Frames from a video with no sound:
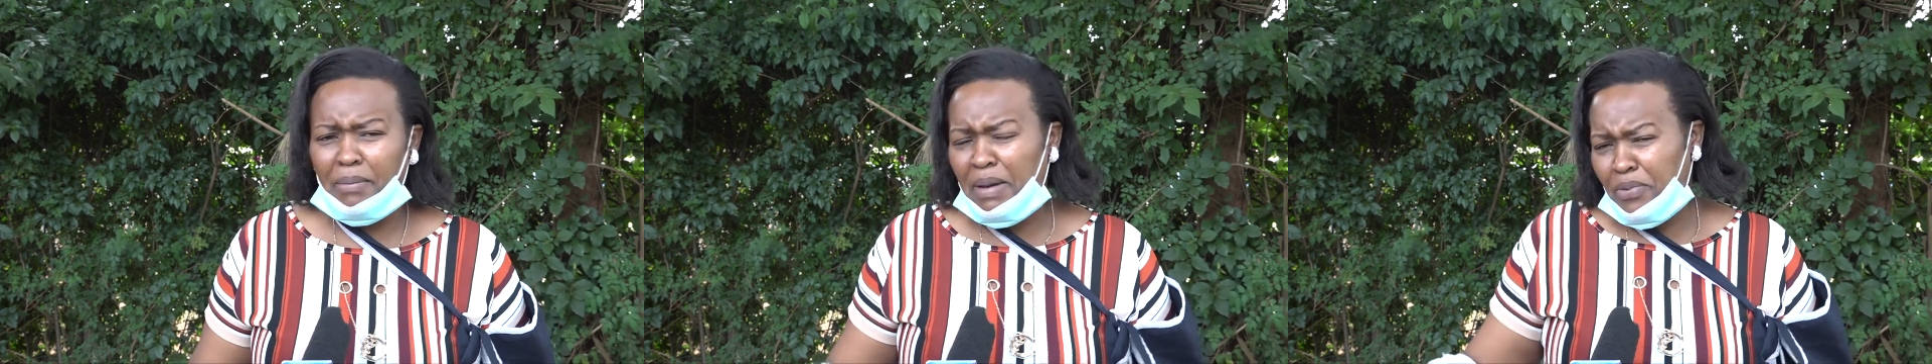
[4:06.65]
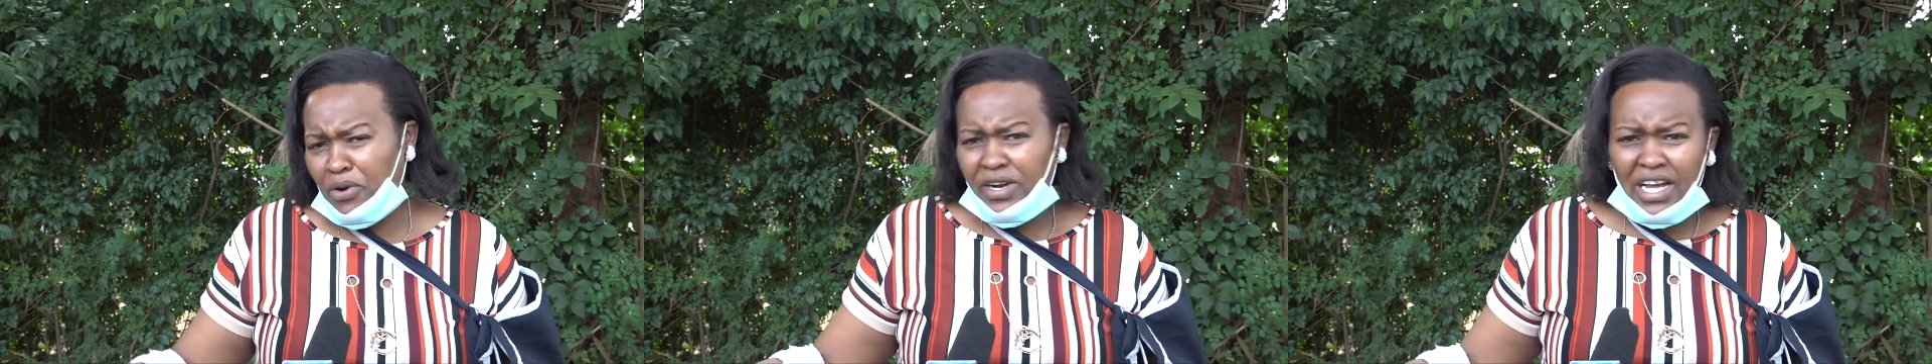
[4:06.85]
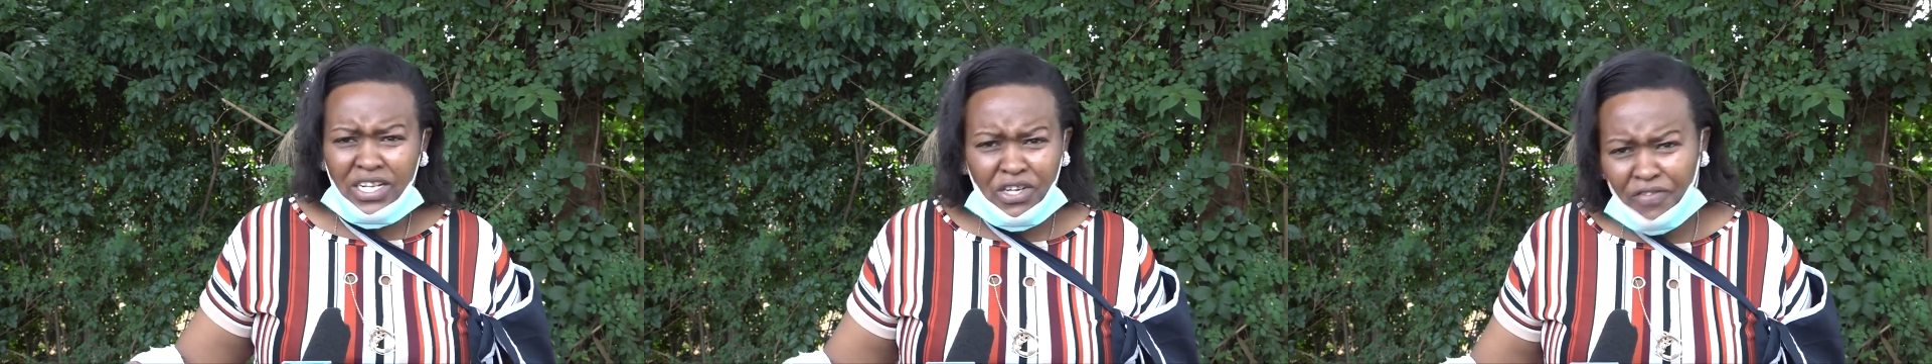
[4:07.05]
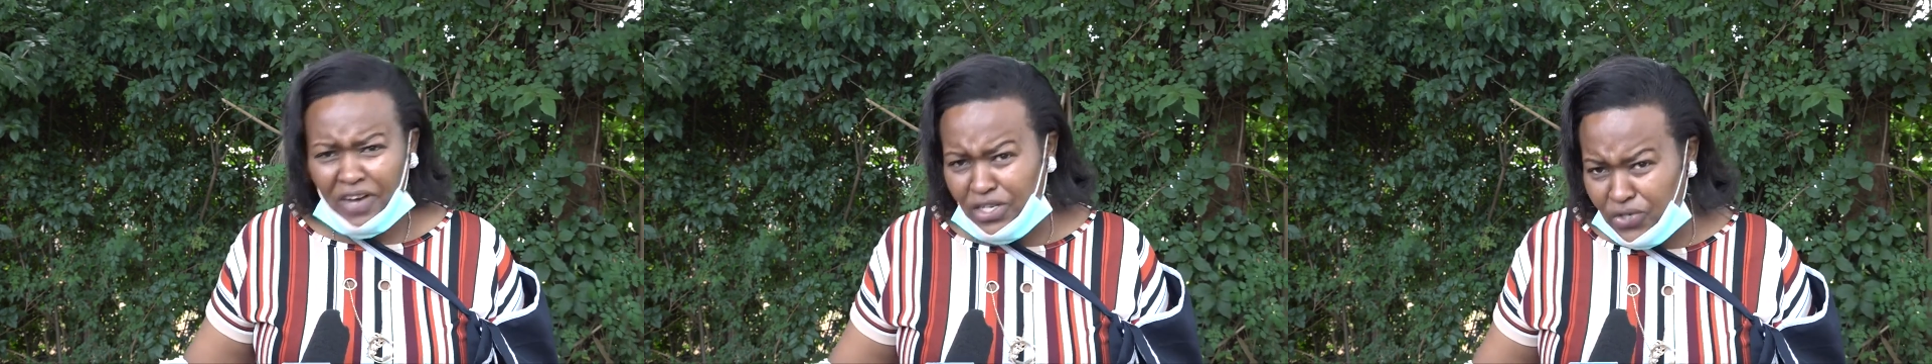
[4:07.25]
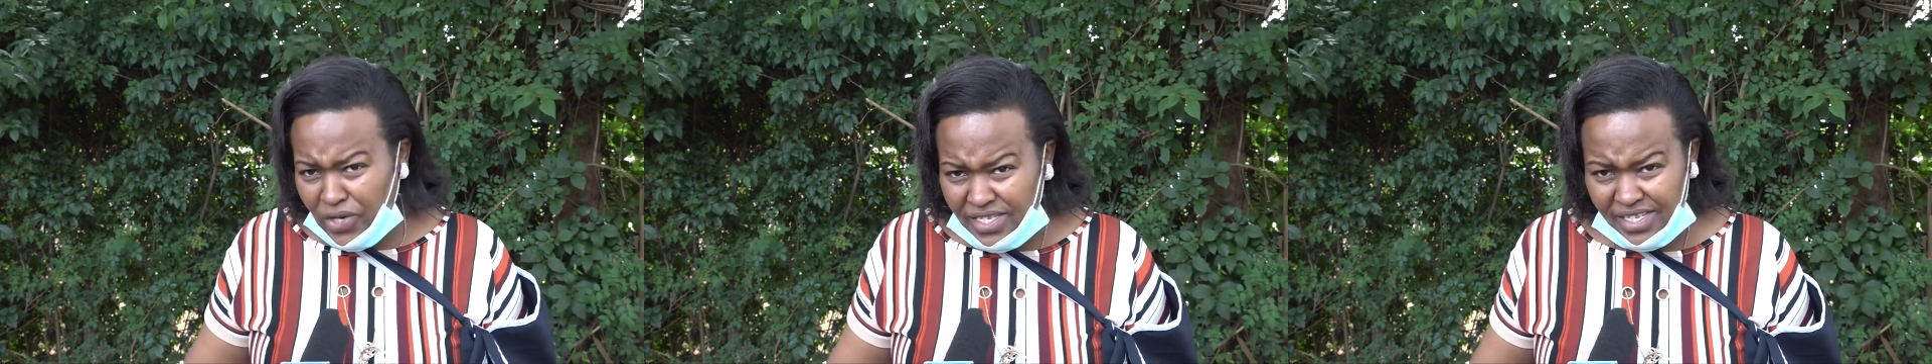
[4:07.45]
byproduct of
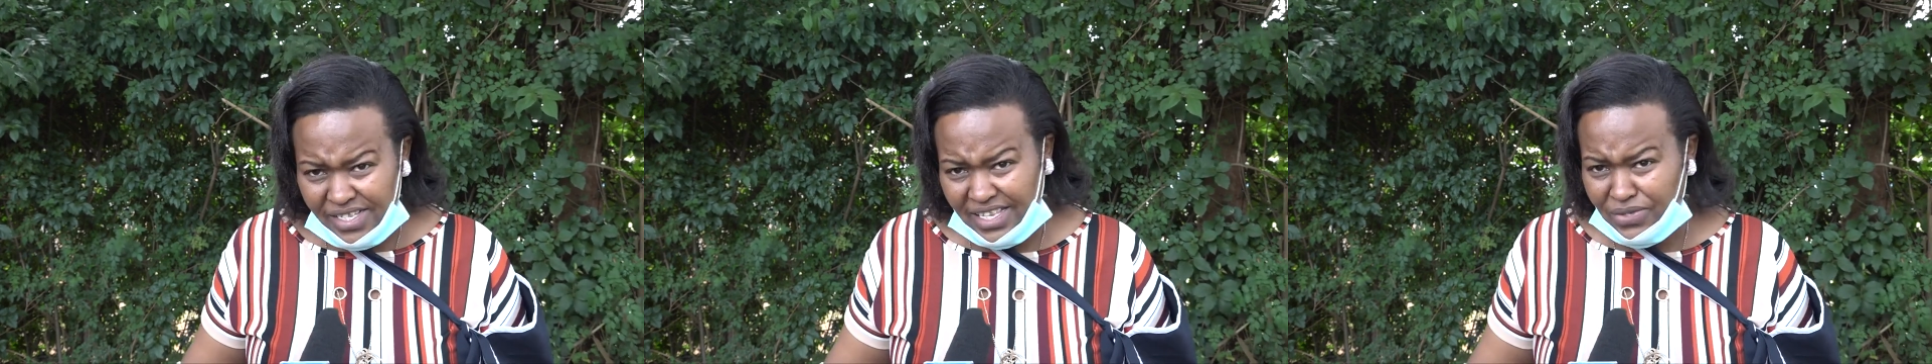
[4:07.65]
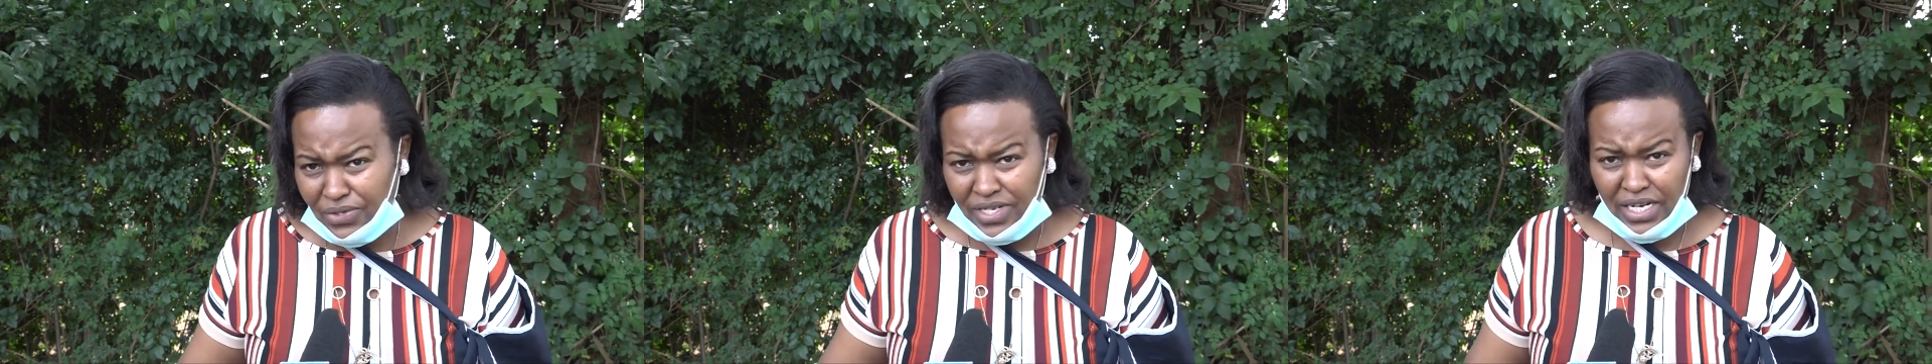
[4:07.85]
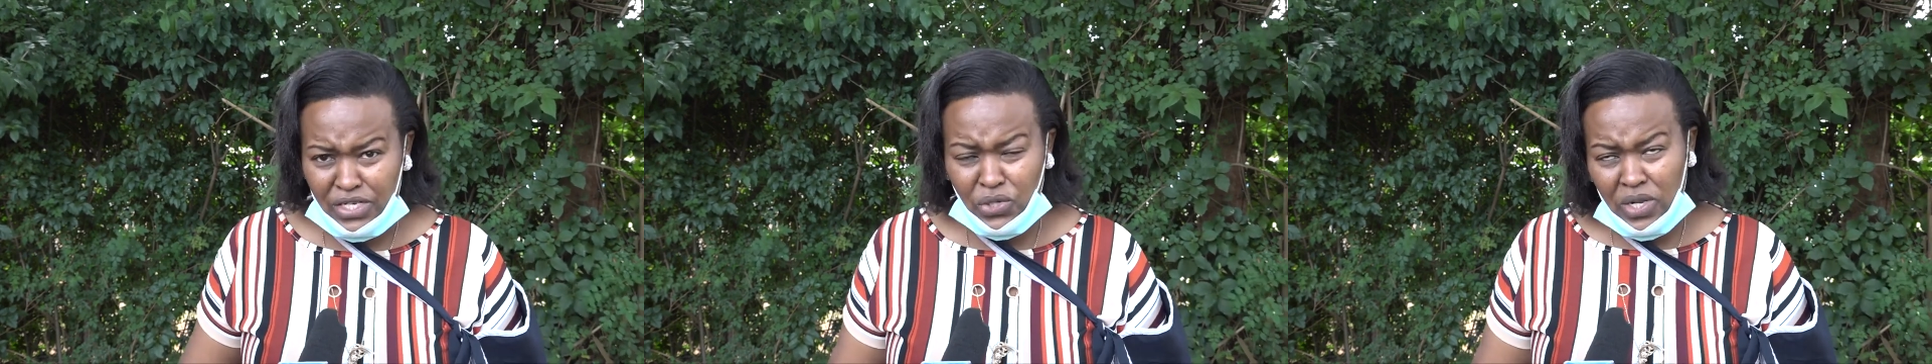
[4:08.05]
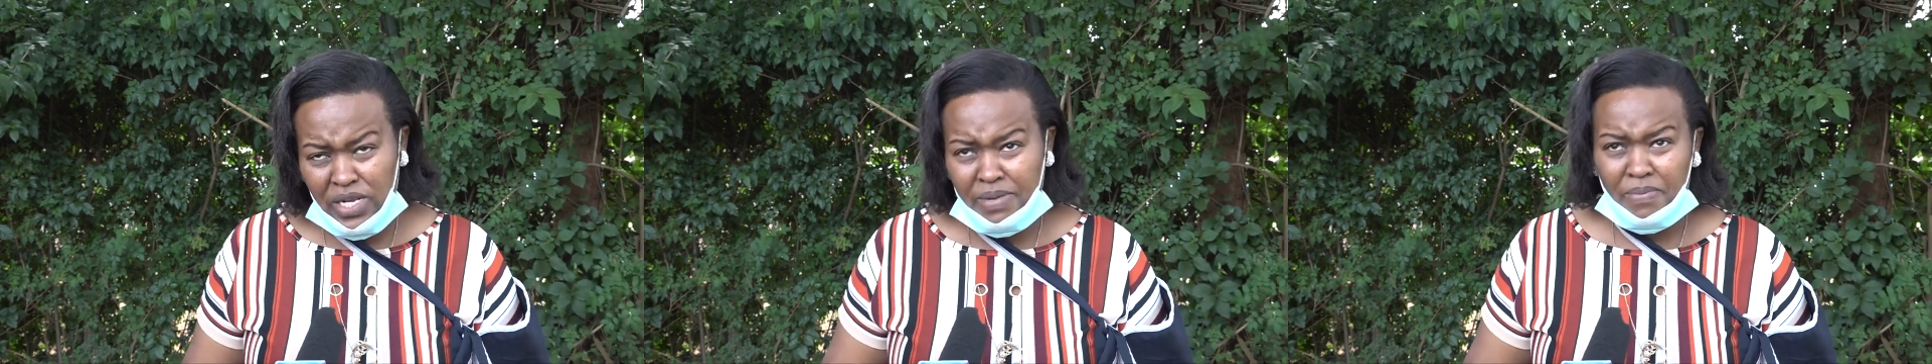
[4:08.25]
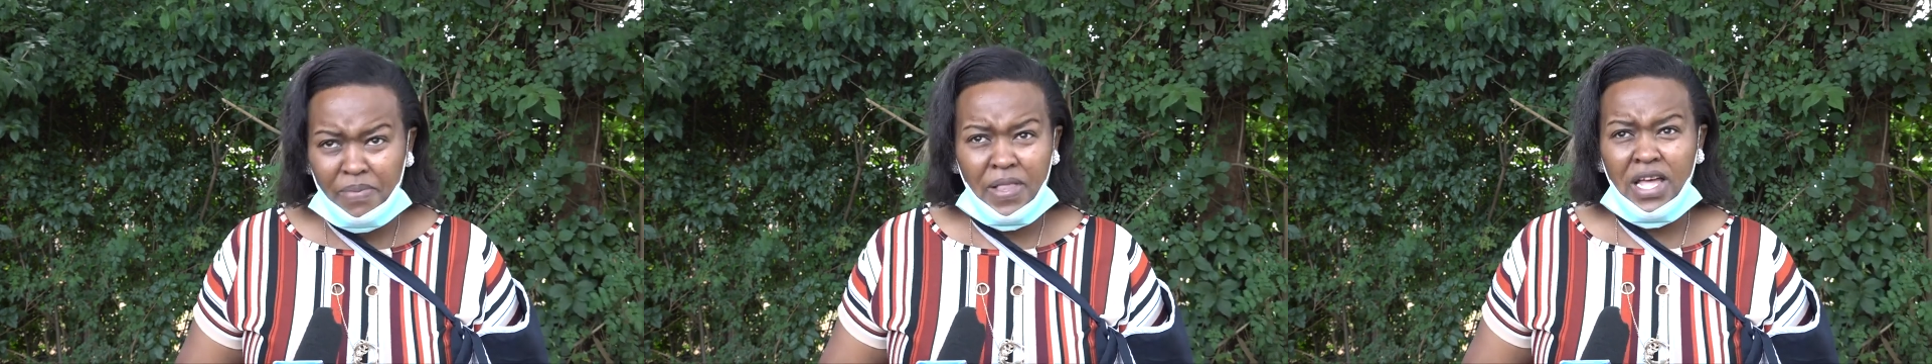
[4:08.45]
our choices. That's what I told
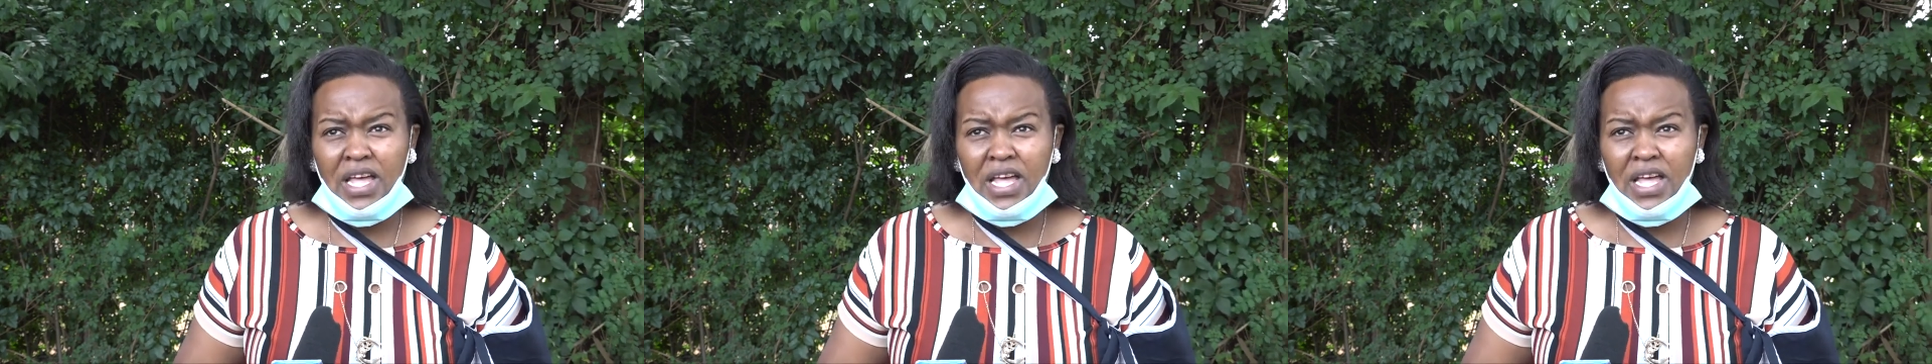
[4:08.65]
him.